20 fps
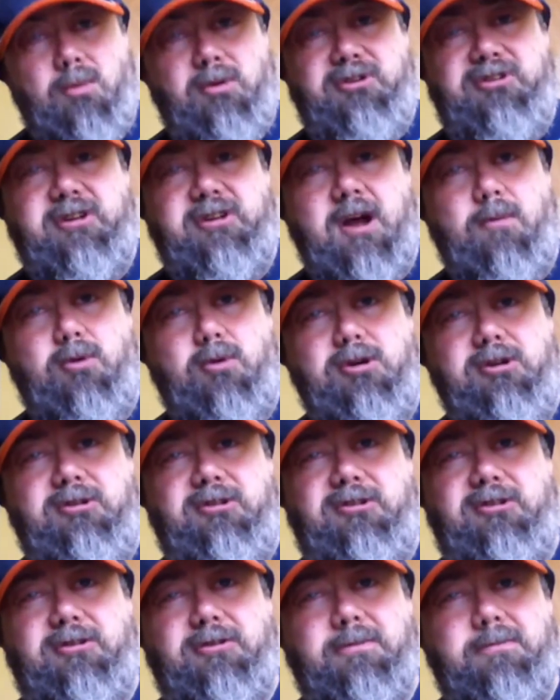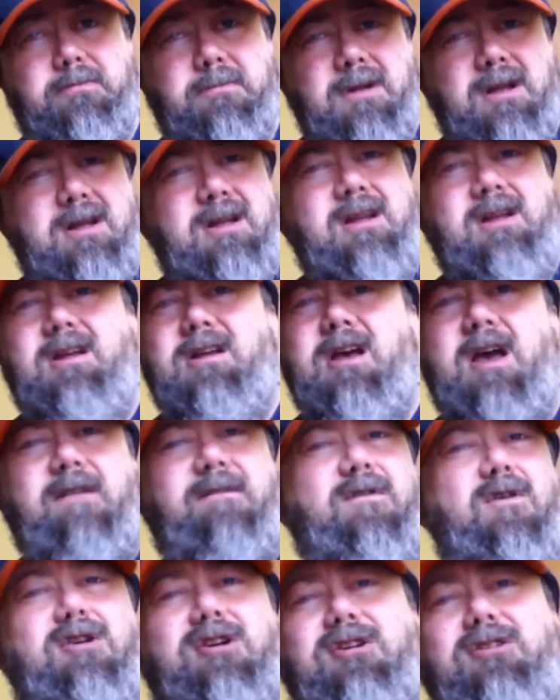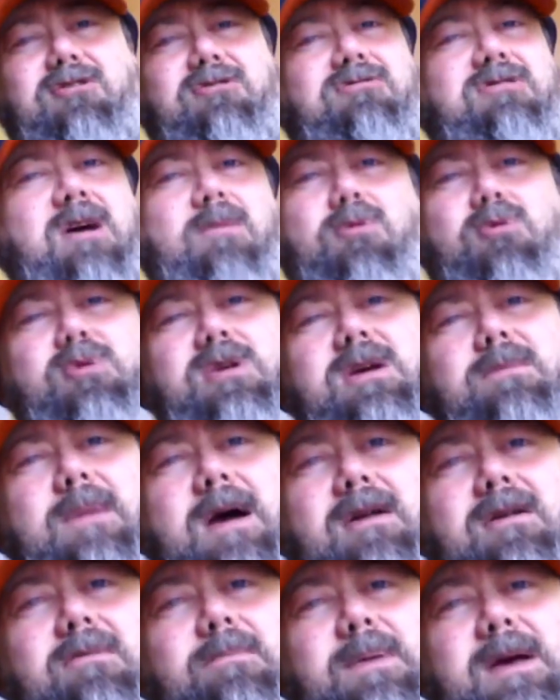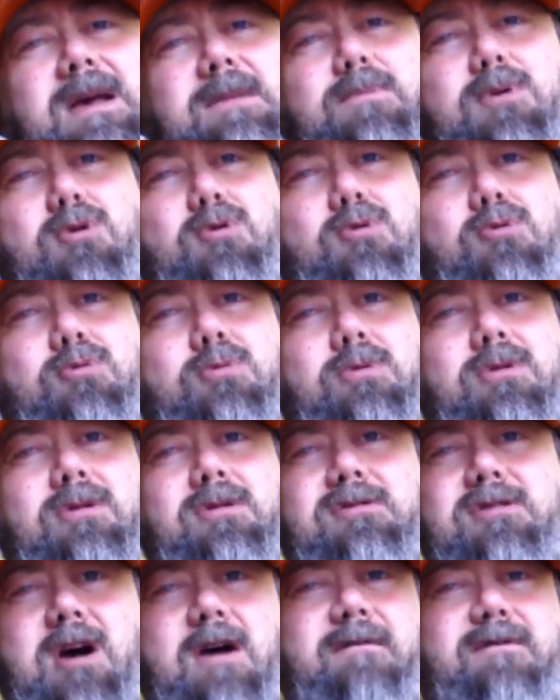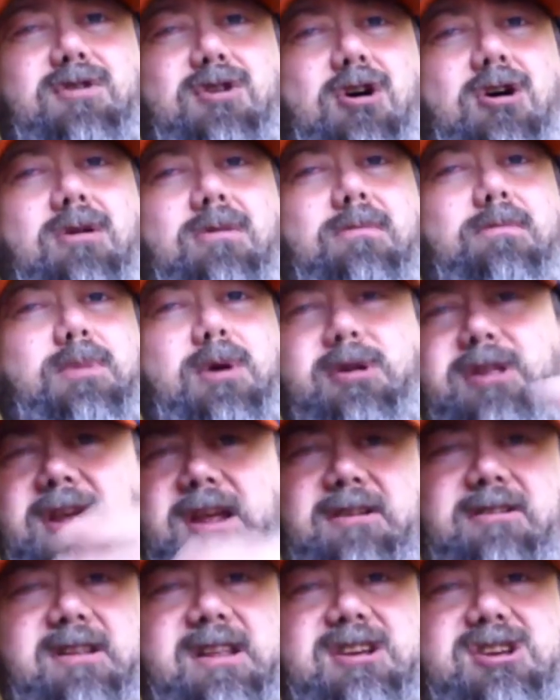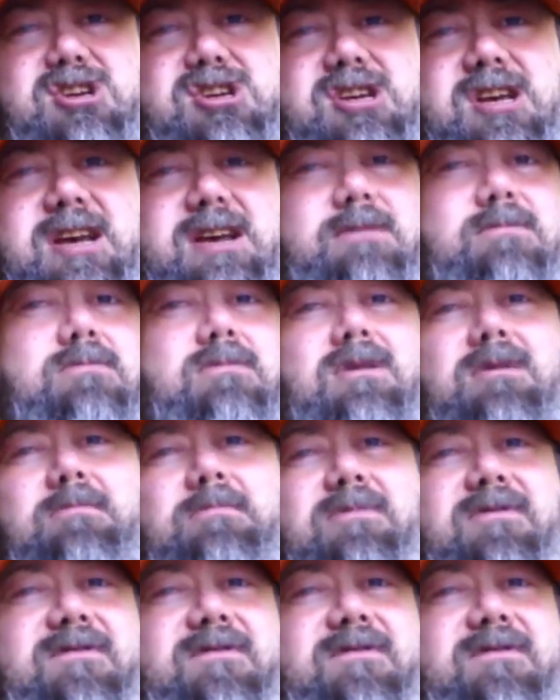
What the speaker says: onwards and upwards, if I can double the amount of people that I've got by the end of this year,